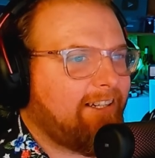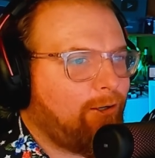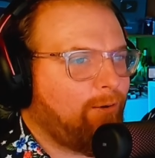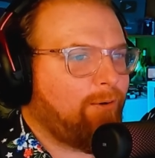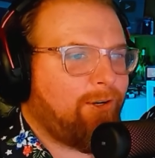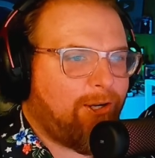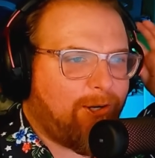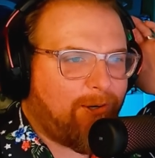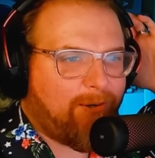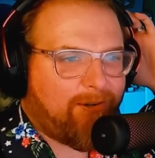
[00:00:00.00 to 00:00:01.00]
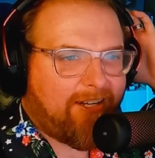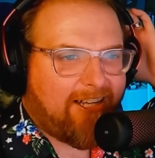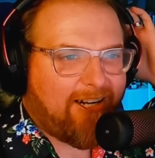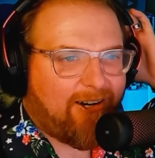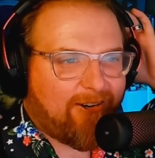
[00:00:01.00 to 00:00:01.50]
who knew,
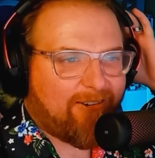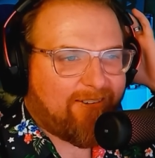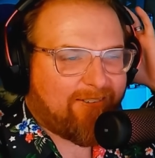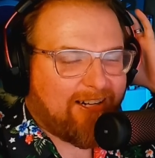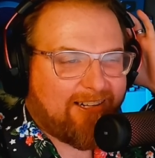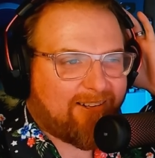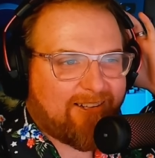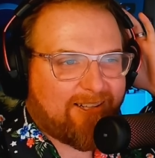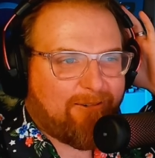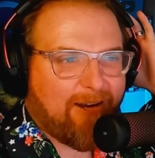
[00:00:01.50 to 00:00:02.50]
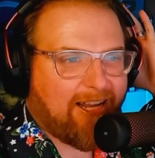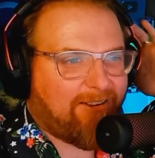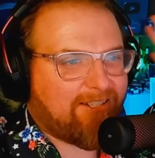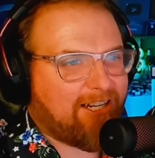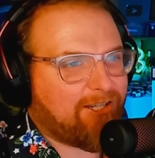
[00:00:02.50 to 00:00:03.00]
you know, with the way
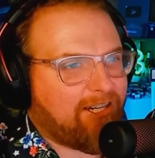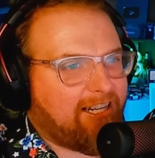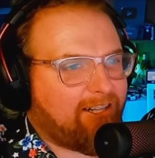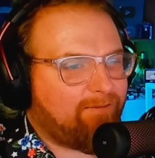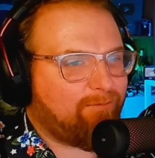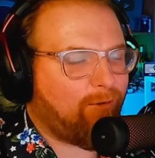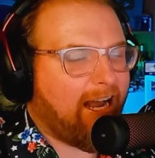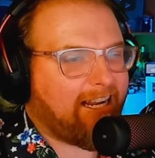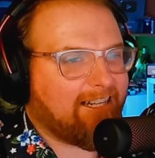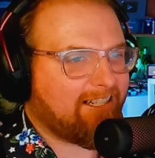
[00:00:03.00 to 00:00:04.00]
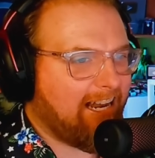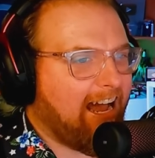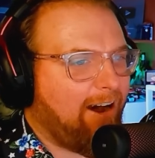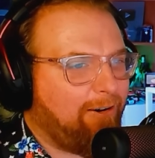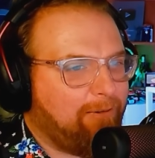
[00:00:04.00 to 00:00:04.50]
you see G-Wagons
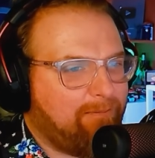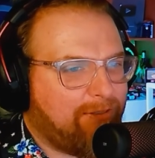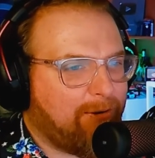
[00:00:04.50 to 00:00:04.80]
now,